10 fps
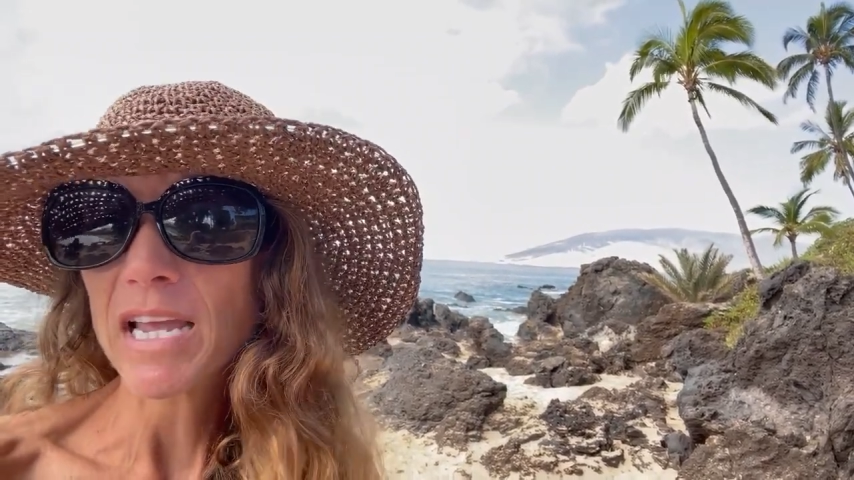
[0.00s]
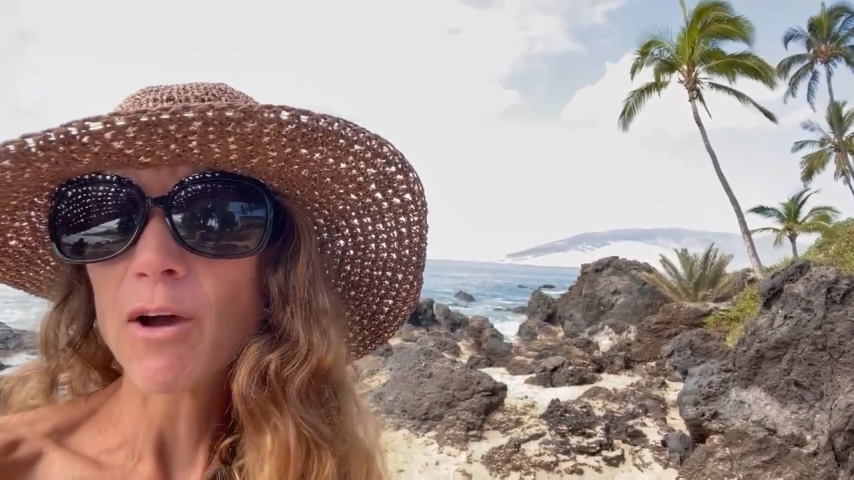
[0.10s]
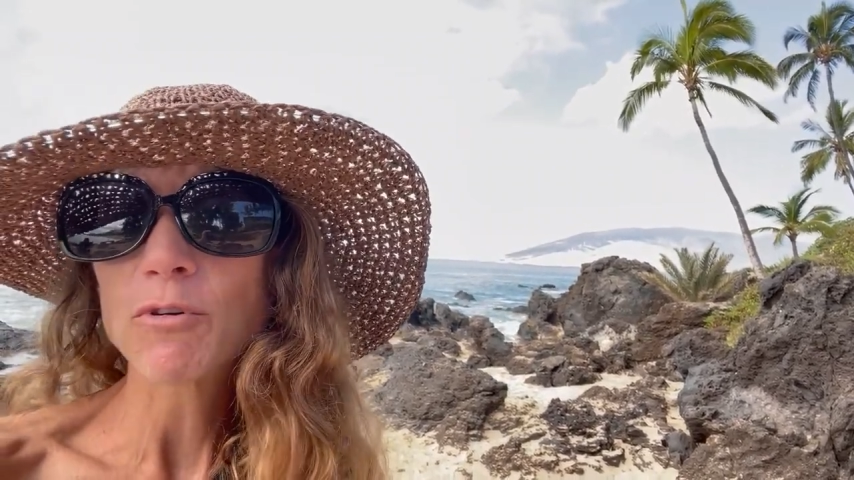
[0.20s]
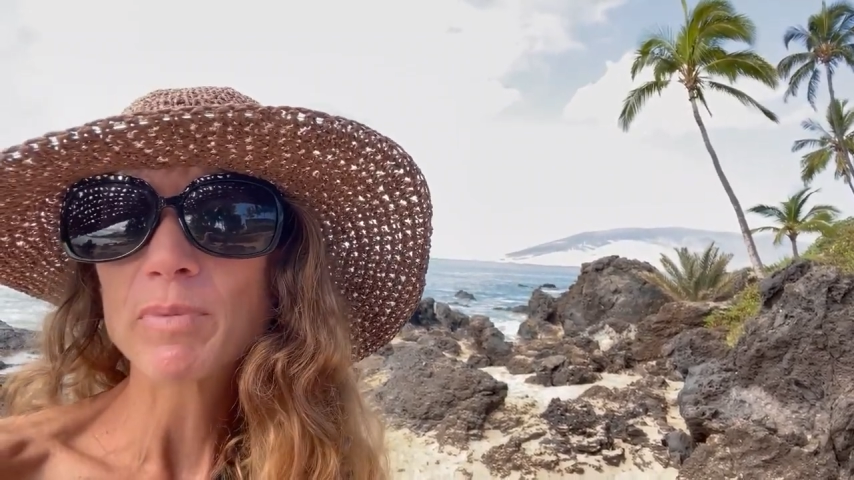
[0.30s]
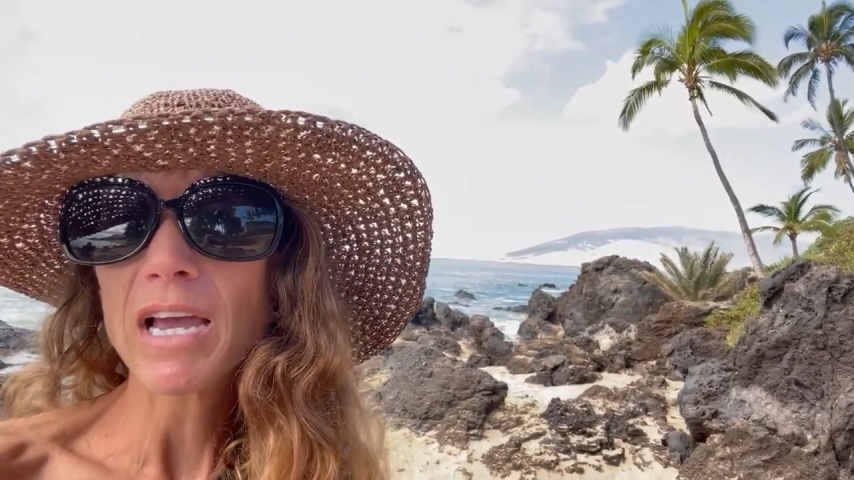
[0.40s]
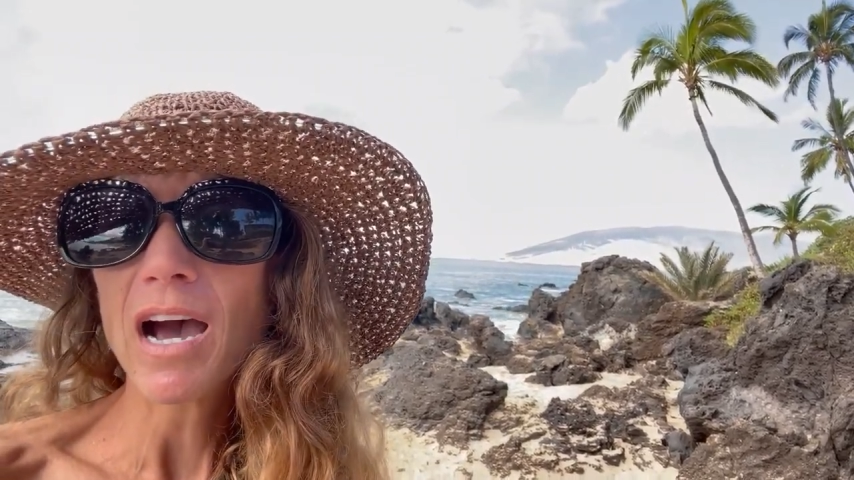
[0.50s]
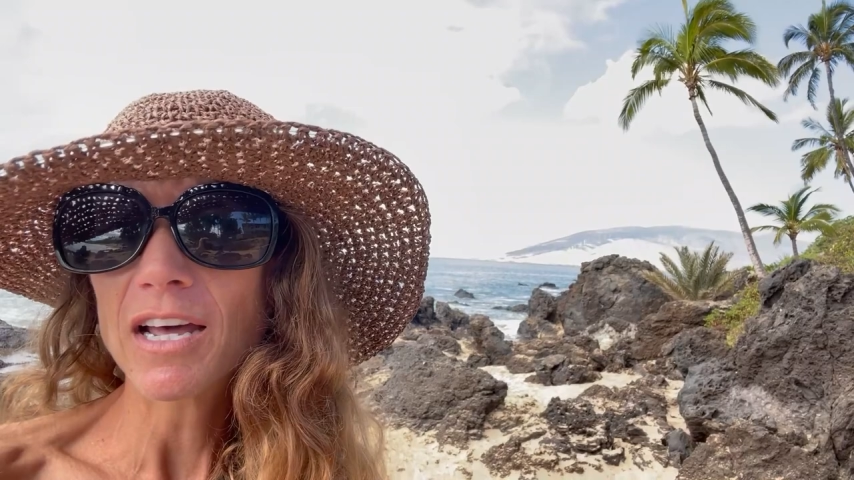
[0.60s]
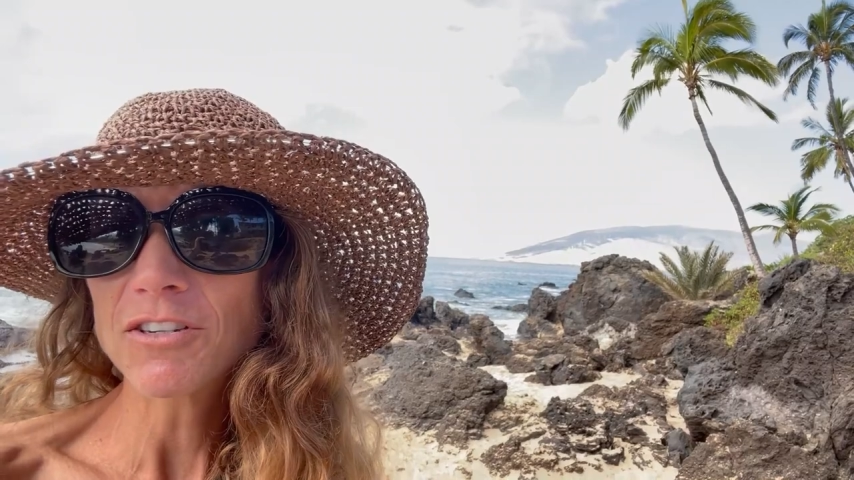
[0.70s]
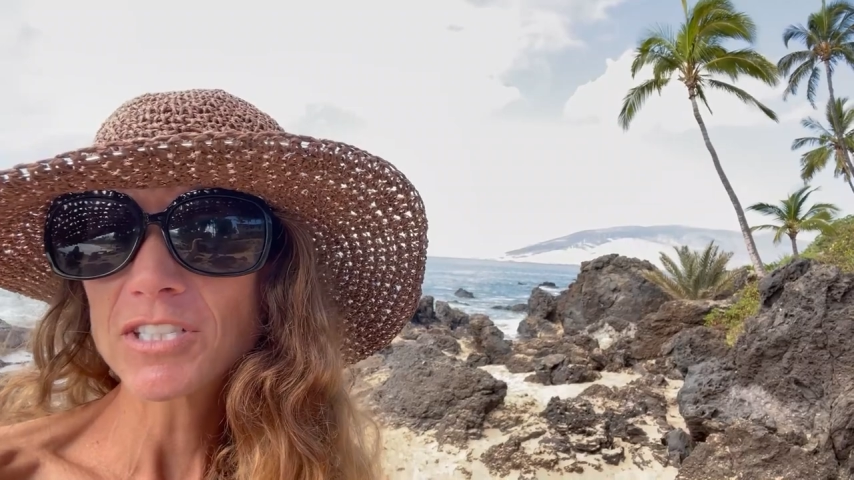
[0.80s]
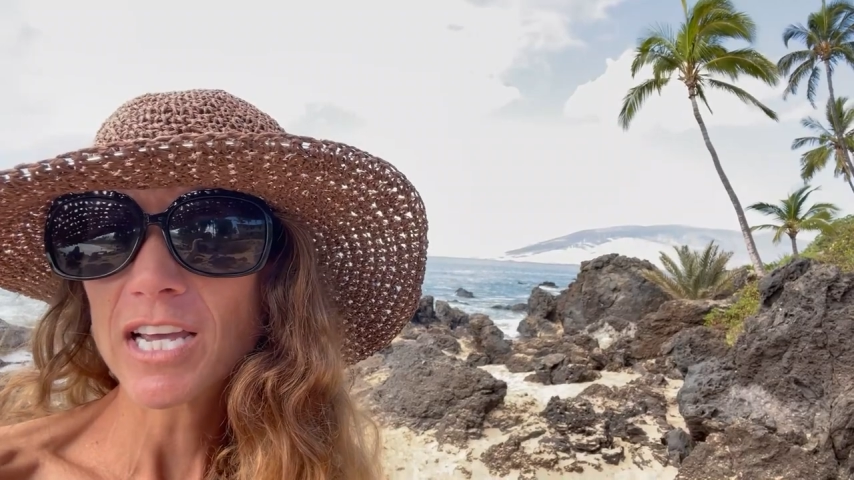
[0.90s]
I would be
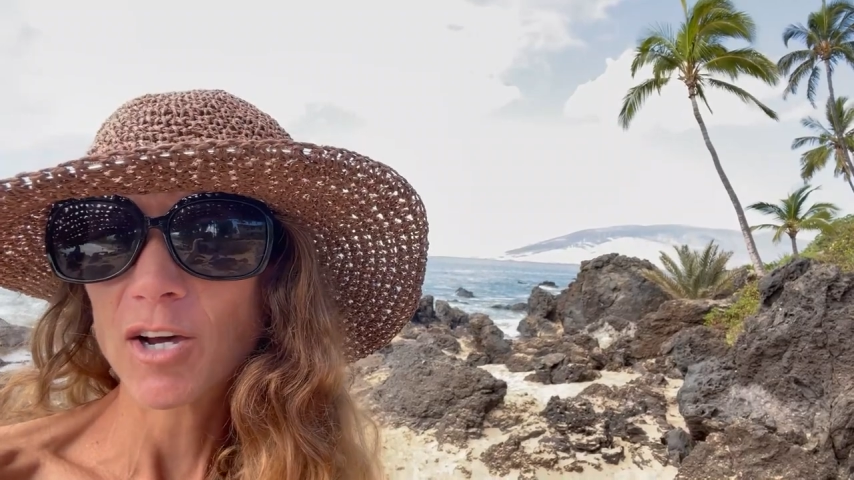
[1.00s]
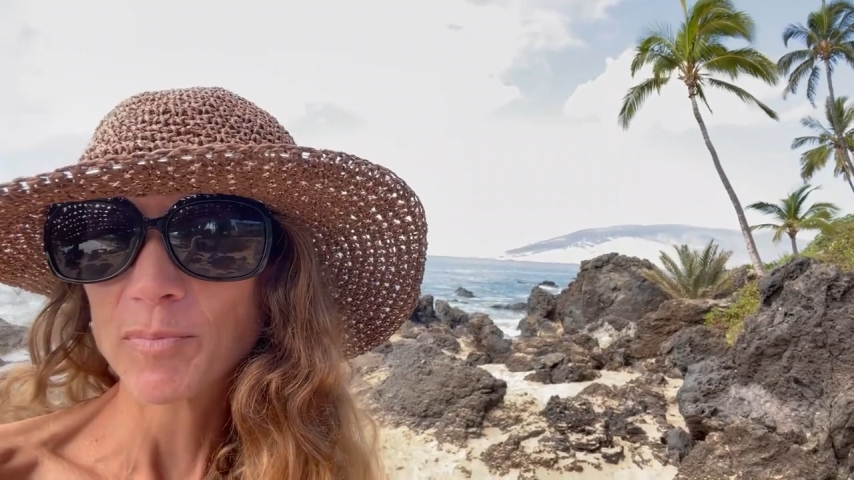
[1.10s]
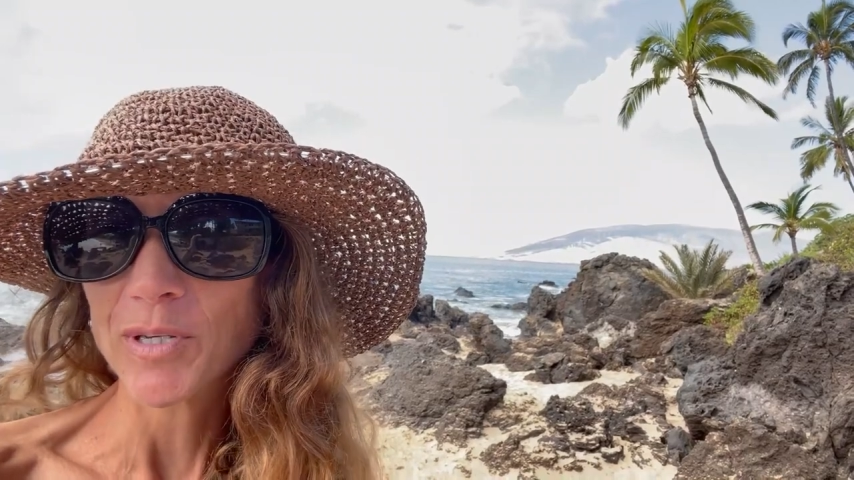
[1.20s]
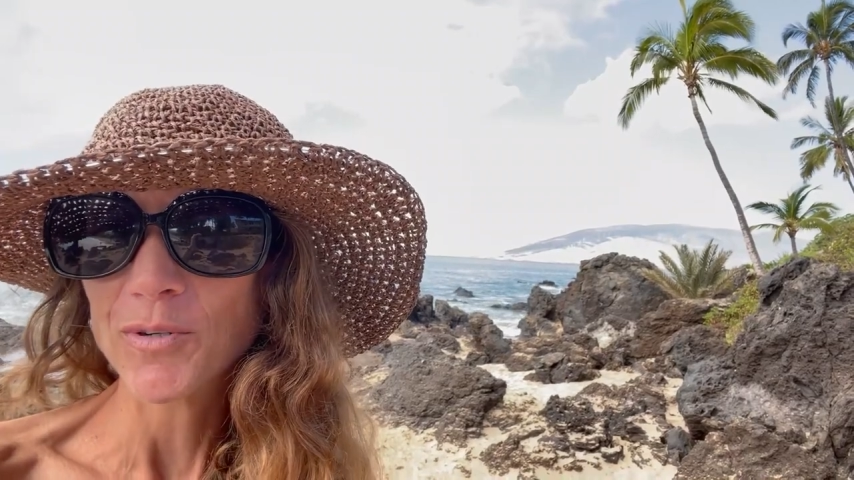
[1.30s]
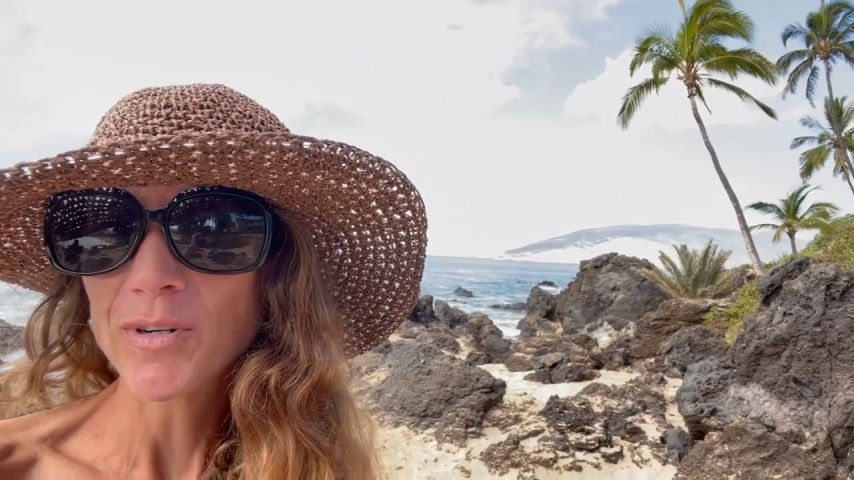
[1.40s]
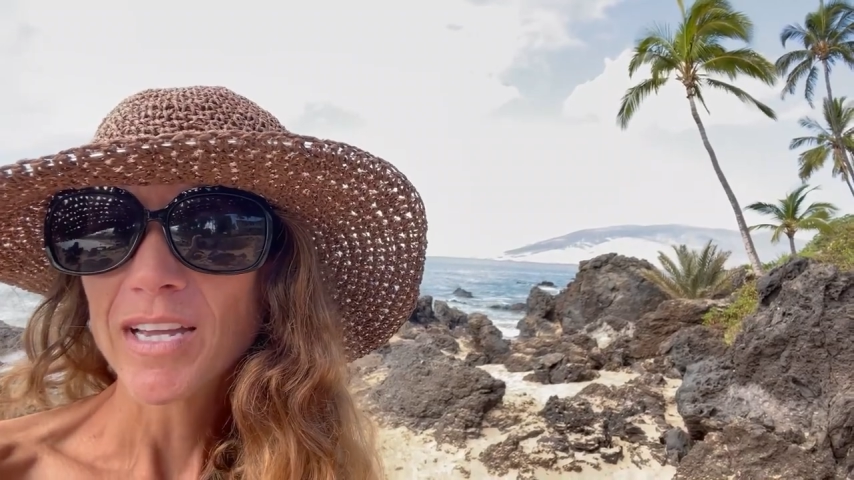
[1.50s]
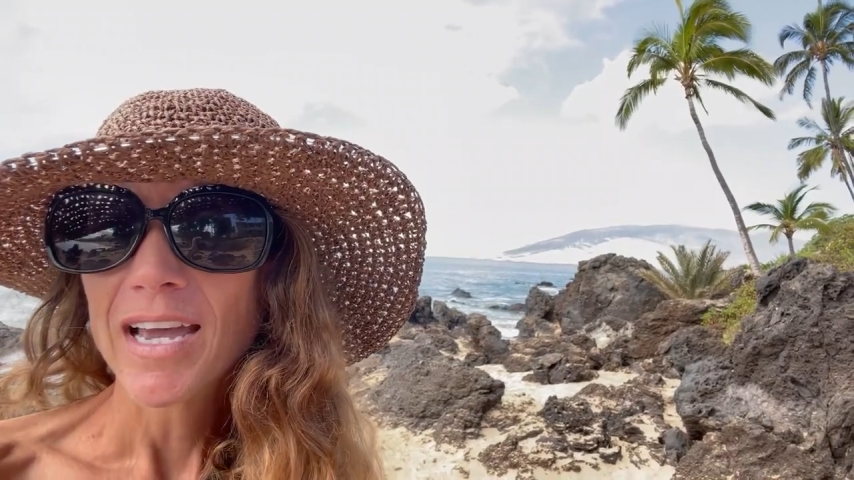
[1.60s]
honored to help you.